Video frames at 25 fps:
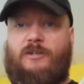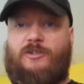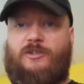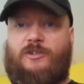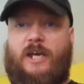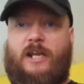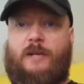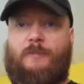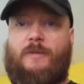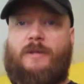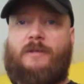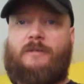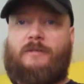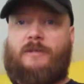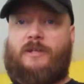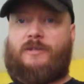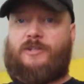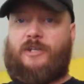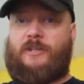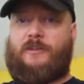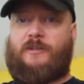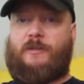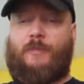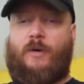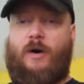sediment
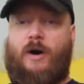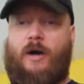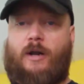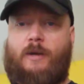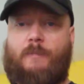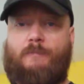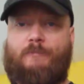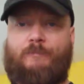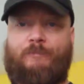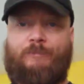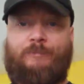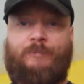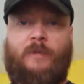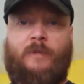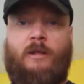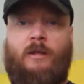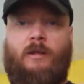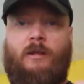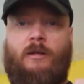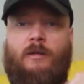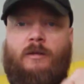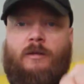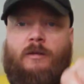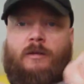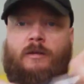that's at the bottom.
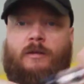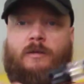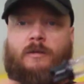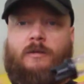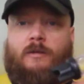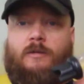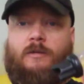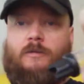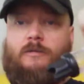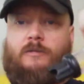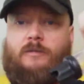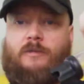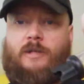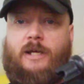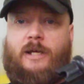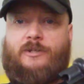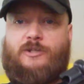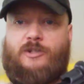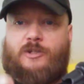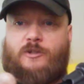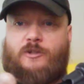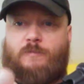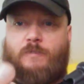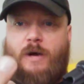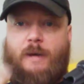That
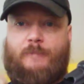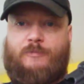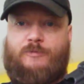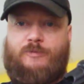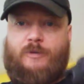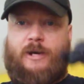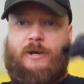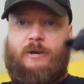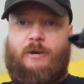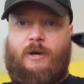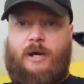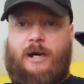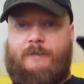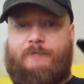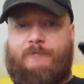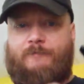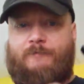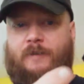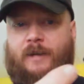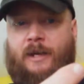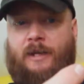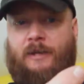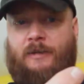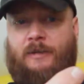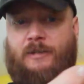just pops right
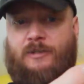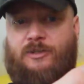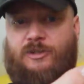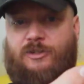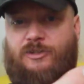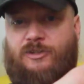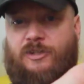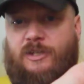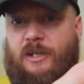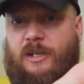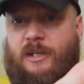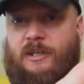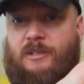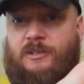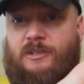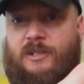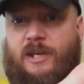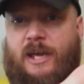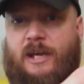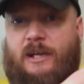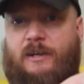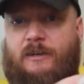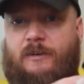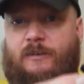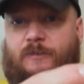off, and this is the
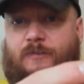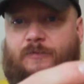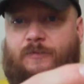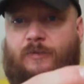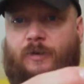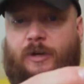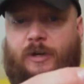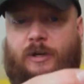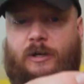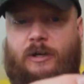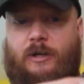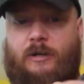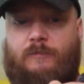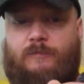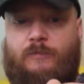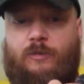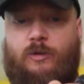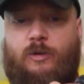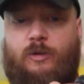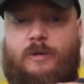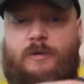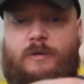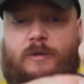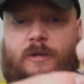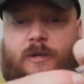intake for your
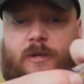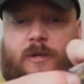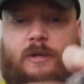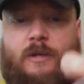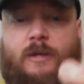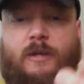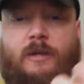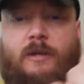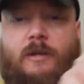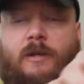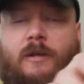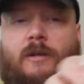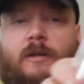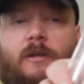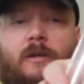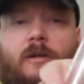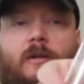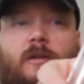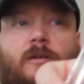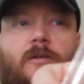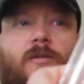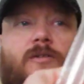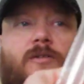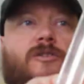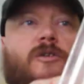fluid.
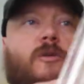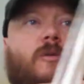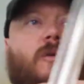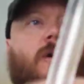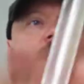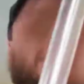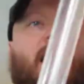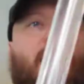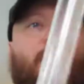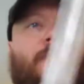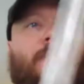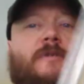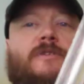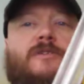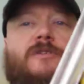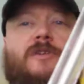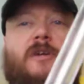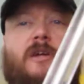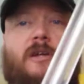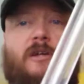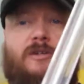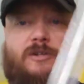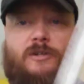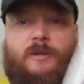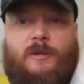So what happens
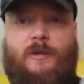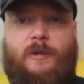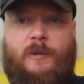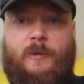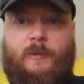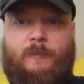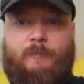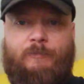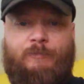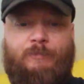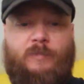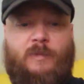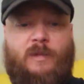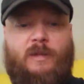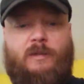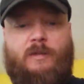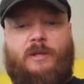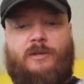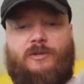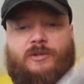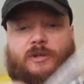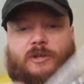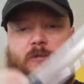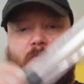is there's